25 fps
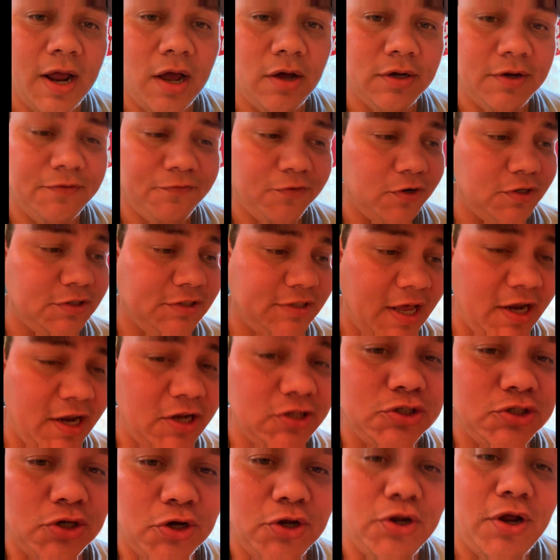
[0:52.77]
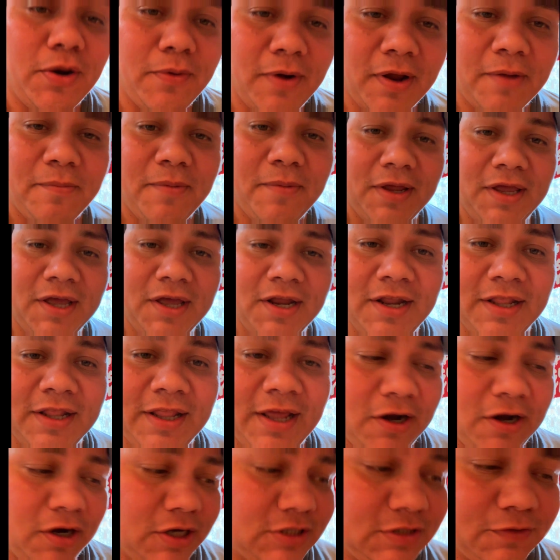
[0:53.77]
out. And if you're in San Antonio, I recommend getting it
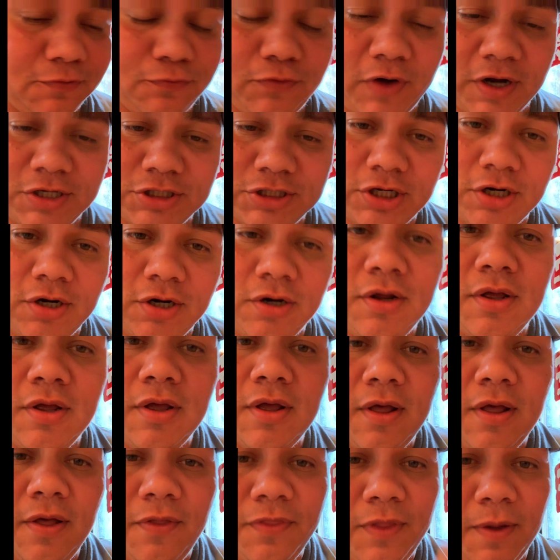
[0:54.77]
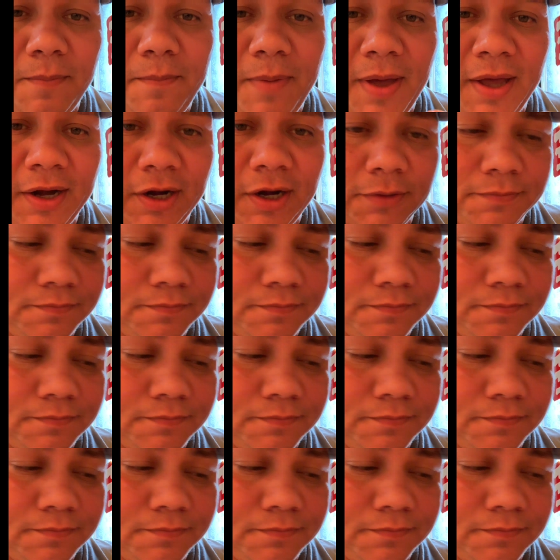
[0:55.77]
there because the fresher, the better.